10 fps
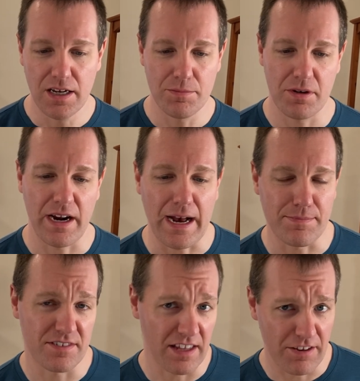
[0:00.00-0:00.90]

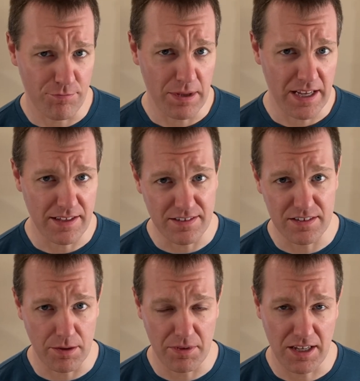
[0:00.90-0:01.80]
Perhaps they've been
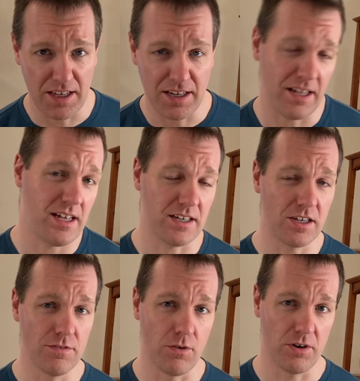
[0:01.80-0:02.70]
summoning and
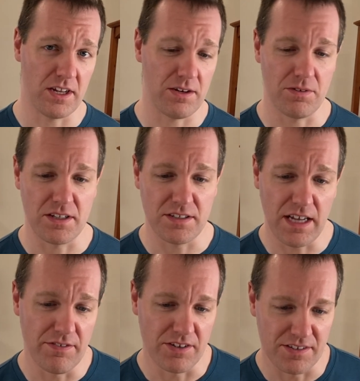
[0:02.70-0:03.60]
cavorting with
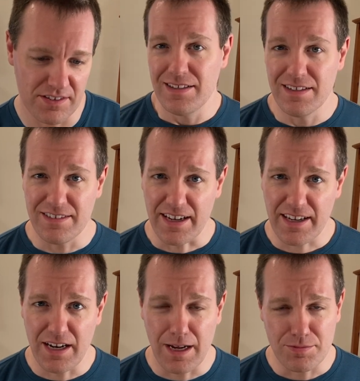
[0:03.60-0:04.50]
devils. The
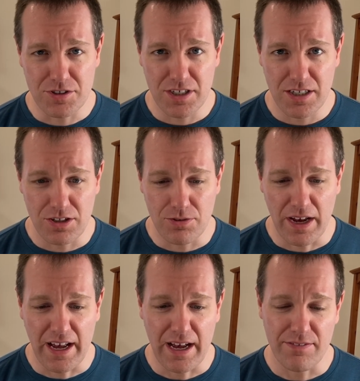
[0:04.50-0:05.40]
second option you
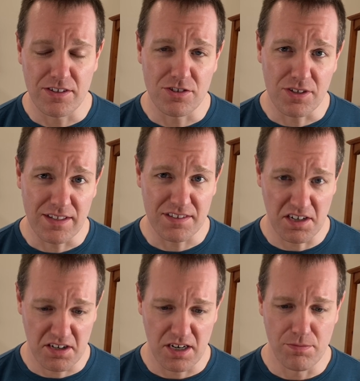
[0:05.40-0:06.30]
have is you can
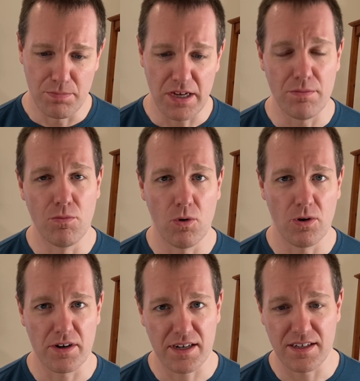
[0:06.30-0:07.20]
start a bit
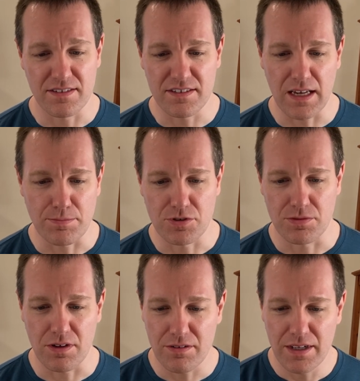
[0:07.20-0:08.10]
more
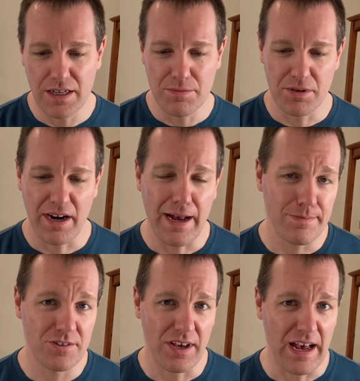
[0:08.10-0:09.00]
conceptual.
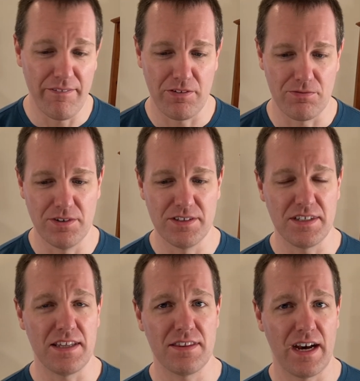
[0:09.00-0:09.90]
Perhaps you haven't
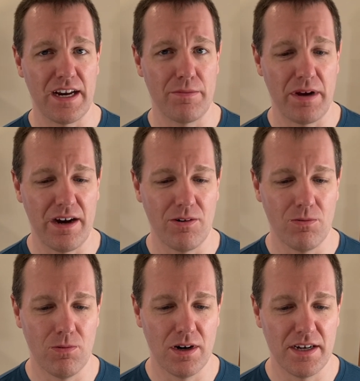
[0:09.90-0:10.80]
really thought about
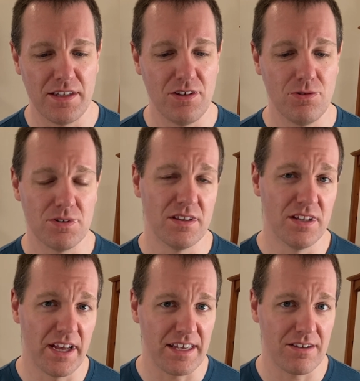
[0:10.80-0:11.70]
what you would
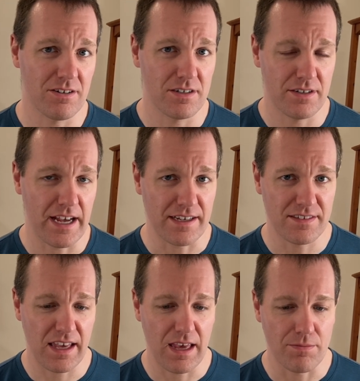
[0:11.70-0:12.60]
like your next
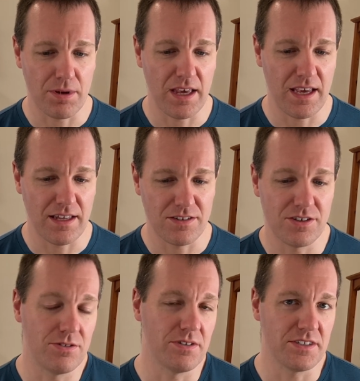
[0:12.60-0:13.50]
campaign
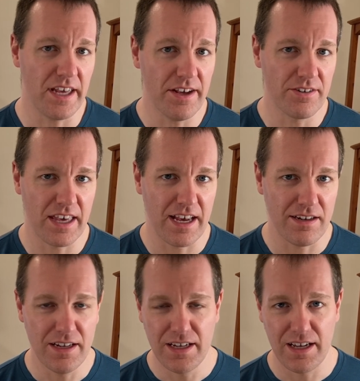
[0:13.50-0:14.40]
to entail
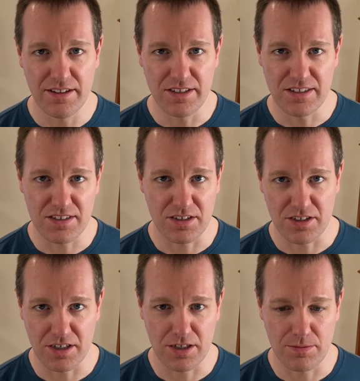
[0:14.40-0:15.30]
yet, at least in
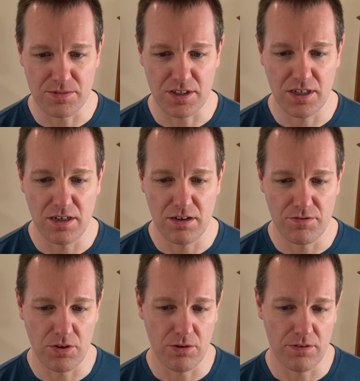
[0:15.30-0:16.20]
terms of
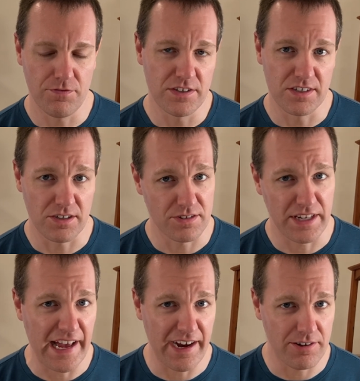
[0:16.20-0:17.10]
your physical
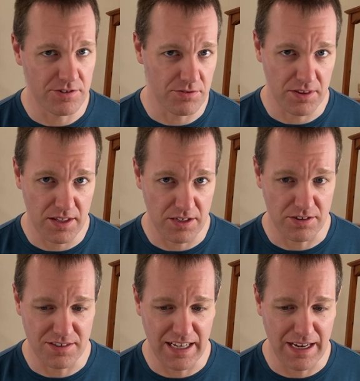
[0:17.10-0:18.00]
nouns within
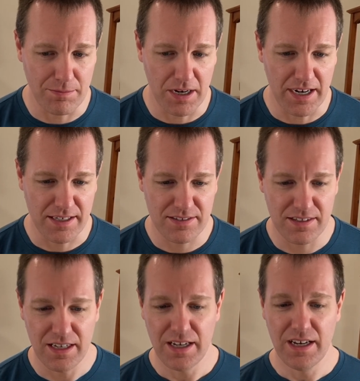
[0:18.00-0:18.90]
your sandbox.
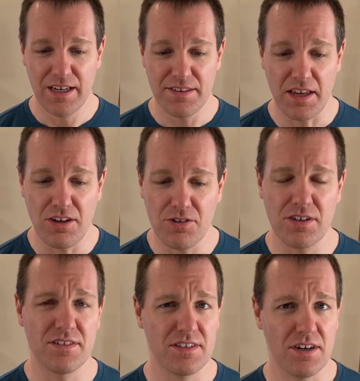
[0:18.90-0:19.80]
Then you
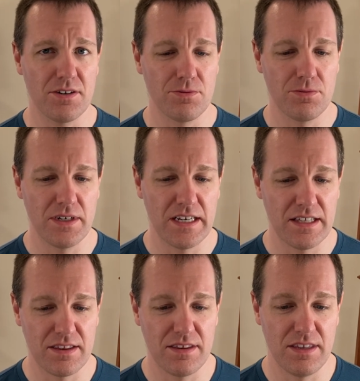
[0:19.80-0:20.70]
could start
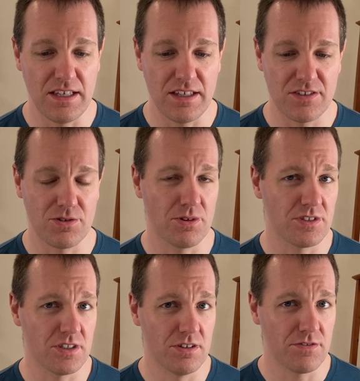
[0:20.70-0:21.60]
with the
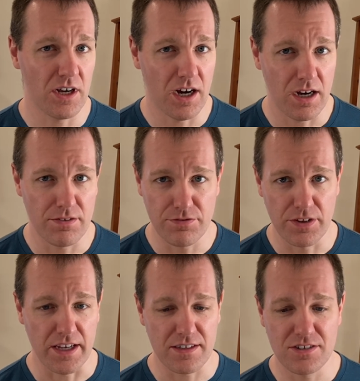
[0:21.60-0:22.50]
sorts of
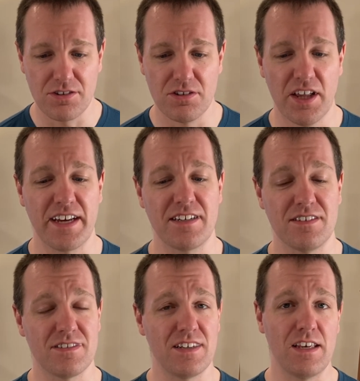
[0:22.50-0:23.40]
conflicts you'd like to
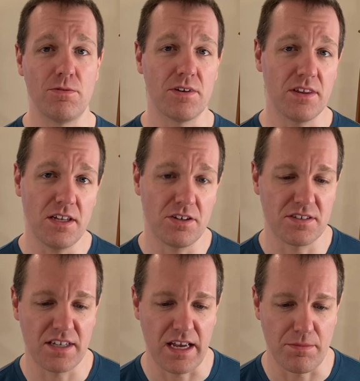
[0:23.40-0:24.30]
see within your
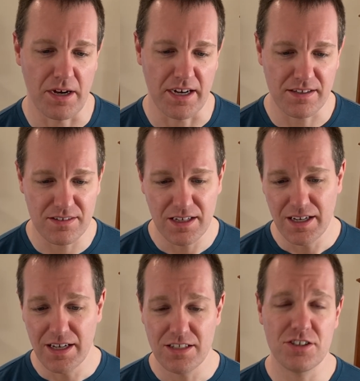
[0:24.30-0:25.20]
sandbox.
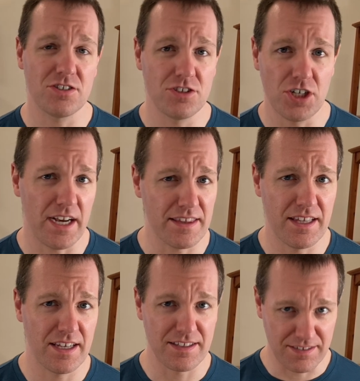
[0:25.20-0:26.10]
Just jot
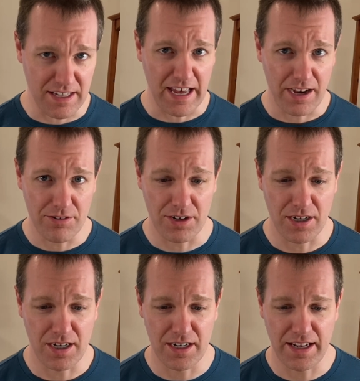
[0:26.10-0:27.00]
things down
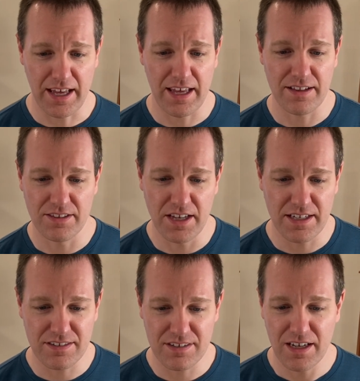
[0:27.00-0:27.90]
on a
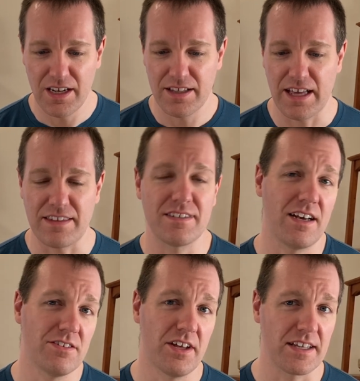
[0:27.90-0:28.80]
list that
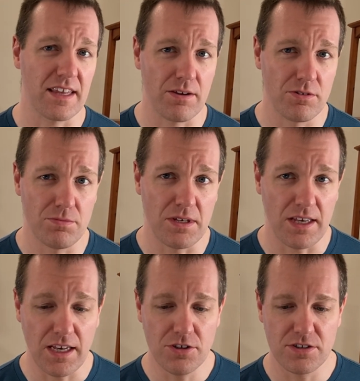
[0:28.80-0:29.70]
sound like they would be
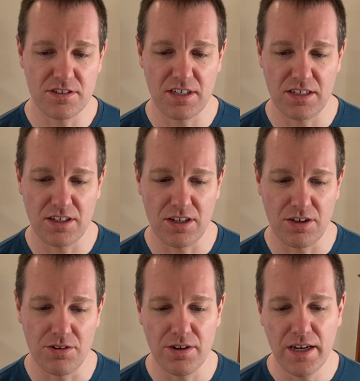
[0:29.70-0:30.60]
interesting to
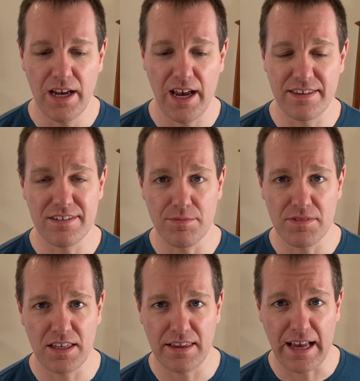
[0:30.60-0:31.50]
you and
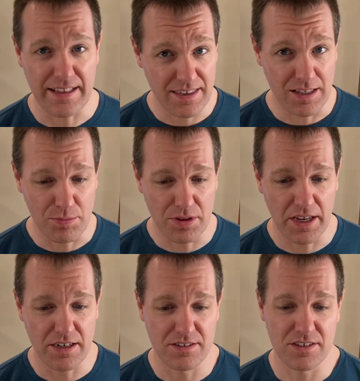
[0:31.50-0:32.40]
something that the
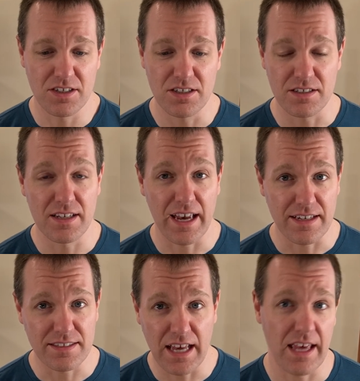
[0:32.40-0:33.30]
players could
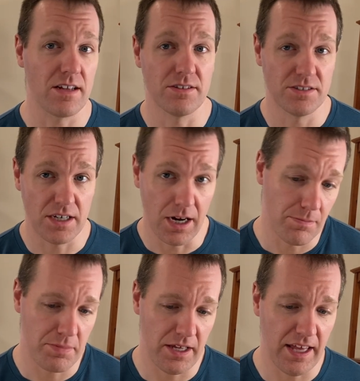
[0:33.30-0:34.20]
get tangled
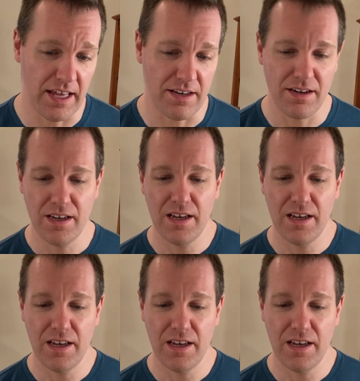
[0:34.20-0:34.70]
up in.